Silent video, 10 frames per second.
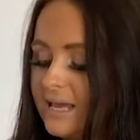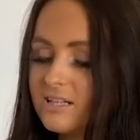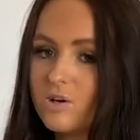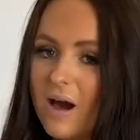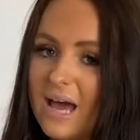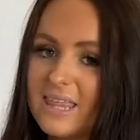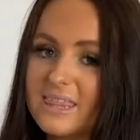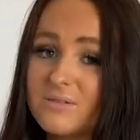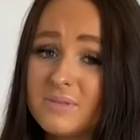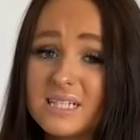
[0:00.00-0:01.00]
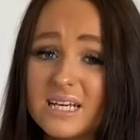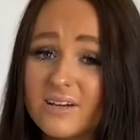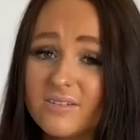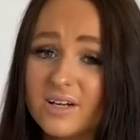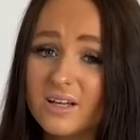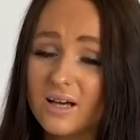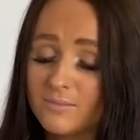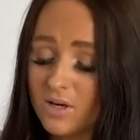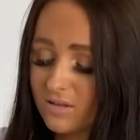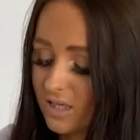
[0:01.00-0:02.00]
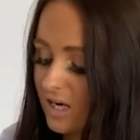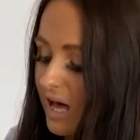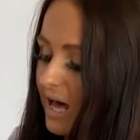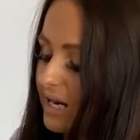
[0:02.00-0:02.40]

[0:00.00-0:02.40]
is quite thin material, I'm not gonna lie.